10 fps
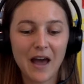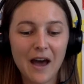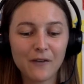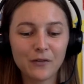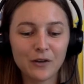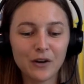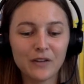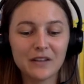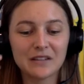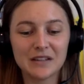
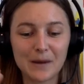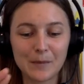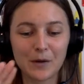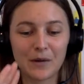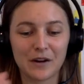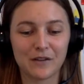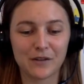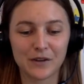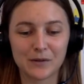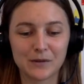After the demo
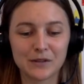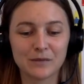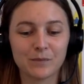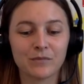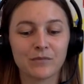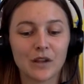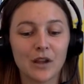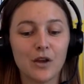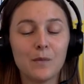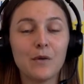interviews,
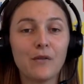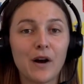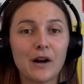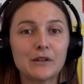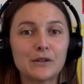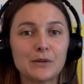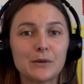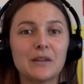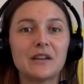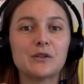you move on
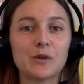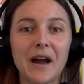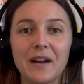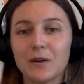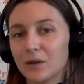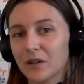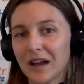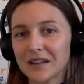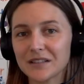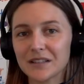to the trial
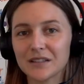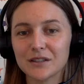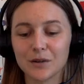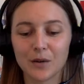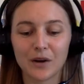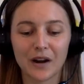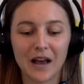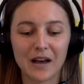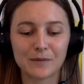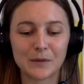classes. So you're going
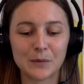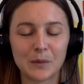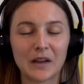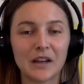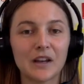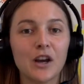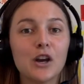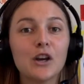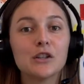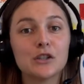to have between
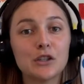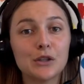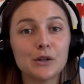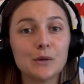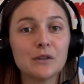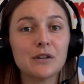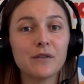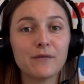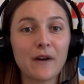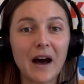two
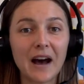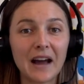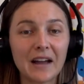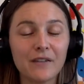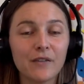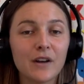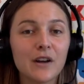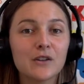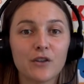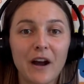to five
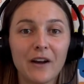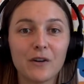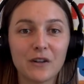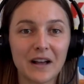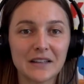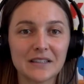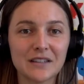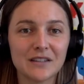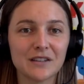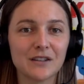trial
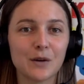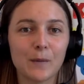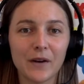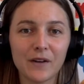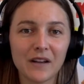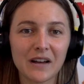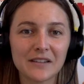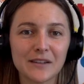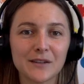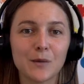classes. These are real
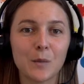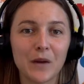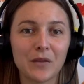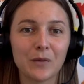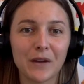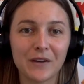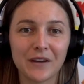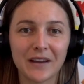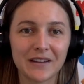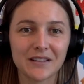classes with real
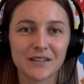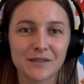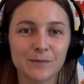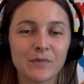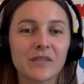kids.